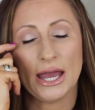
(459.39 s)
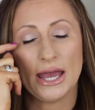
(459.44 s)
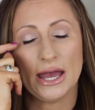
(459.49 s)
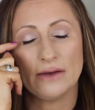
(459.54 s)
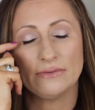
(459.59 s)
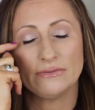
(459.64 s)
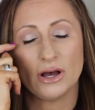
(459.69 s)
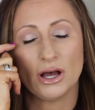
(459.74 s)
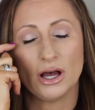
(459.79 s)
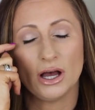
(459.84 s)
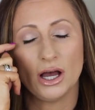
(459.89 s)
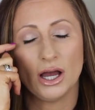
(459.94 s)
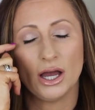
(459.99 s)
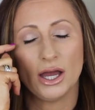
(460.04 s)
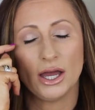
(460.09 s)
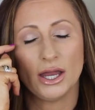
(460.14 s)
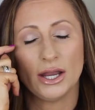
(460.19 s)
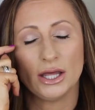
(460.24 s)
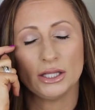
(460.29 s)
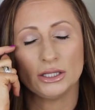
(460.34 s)
I have
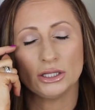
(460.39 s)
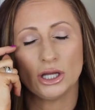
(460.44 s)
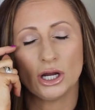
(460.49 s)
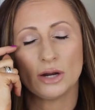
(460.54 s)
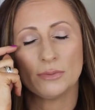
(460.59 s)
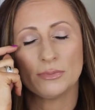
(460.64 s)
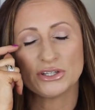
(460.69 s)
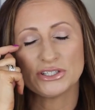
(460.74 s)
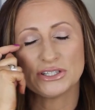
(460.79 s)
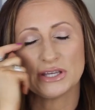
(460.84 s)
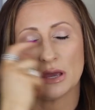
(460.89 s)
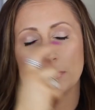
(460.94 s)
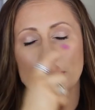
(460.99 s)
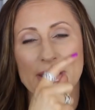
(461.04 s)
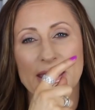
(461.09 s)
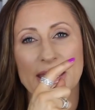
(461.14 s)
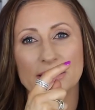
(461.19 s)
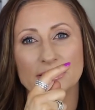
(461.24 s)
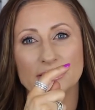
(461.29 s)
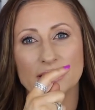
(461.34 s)
on Laura Mercier
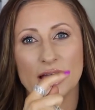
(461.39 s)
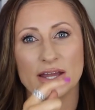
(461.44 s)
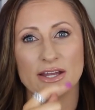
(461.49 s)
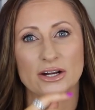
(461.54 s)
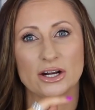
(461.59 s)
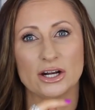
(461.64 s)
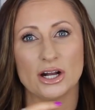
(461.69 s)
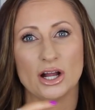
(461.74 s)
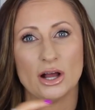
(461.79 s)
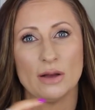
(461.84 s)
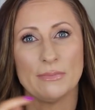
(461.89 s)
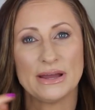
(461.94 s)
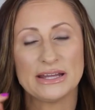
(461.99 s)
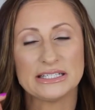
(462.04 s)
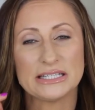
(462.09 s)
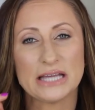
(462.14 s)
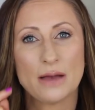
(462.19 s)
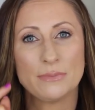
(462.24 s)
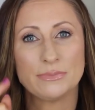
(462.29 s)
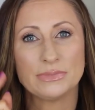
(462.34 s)
pan liner on
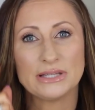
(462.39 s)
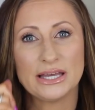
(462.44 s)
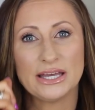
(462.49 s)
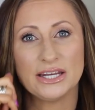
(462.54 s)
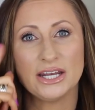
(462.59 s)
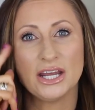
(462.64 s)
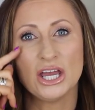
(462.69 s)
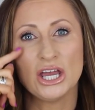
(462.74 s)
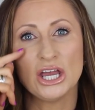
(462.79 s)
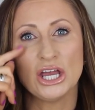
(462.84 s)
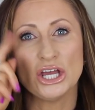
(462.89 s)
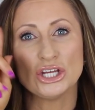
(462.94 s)
my top lid.